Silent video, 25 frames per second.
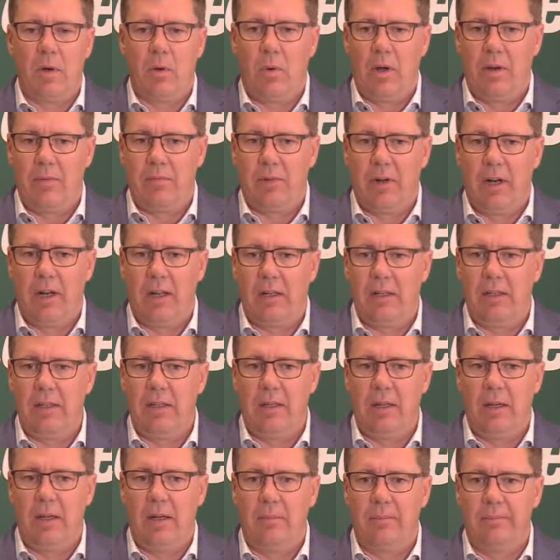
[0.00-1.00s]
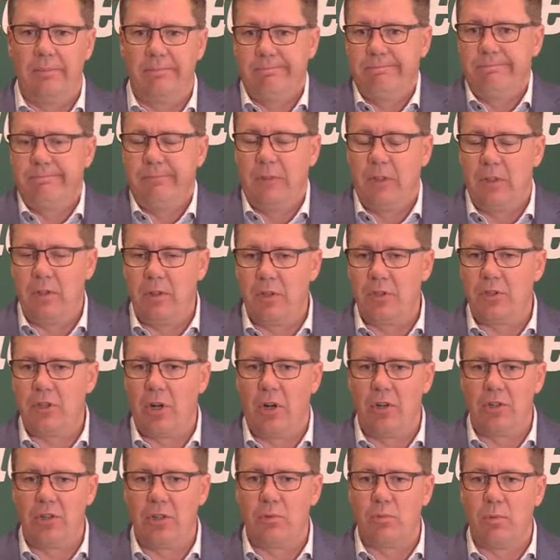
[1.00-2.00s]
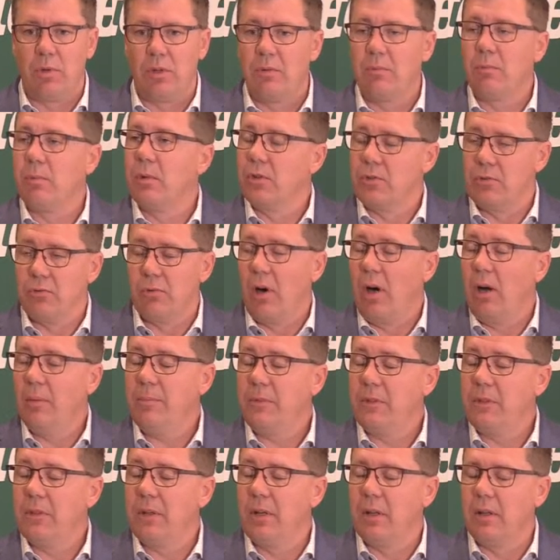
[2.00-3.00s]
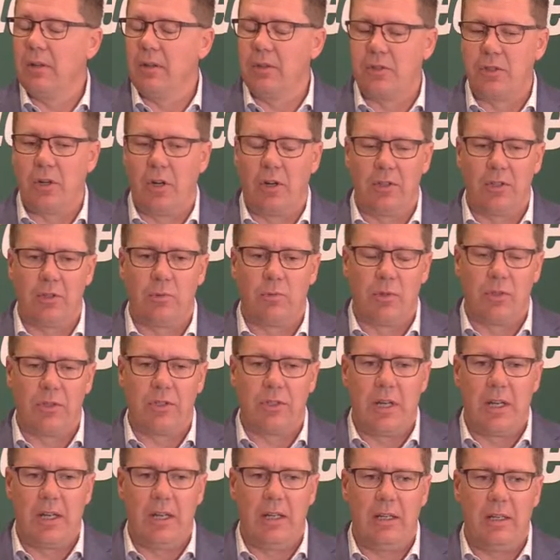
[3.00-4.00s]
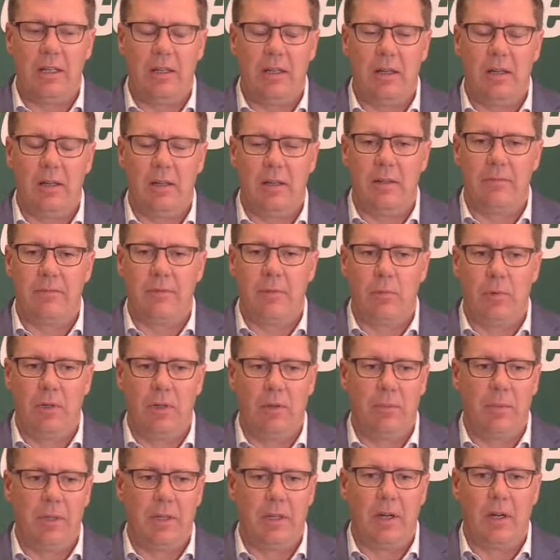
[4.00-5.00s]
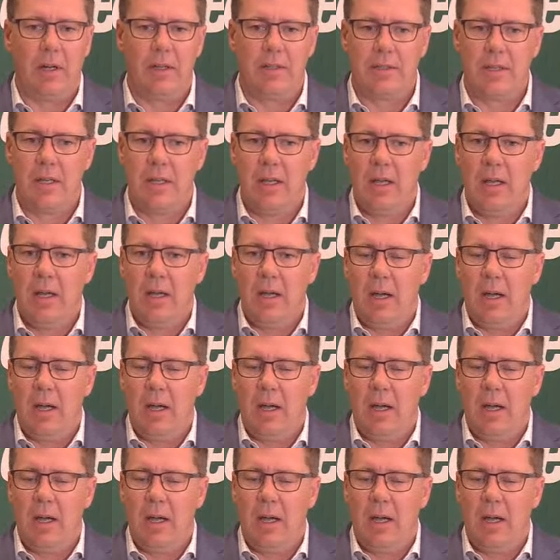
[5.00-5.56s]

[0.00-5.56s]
quite frankly, the charges were dropped. The charges were stayed, if you will, because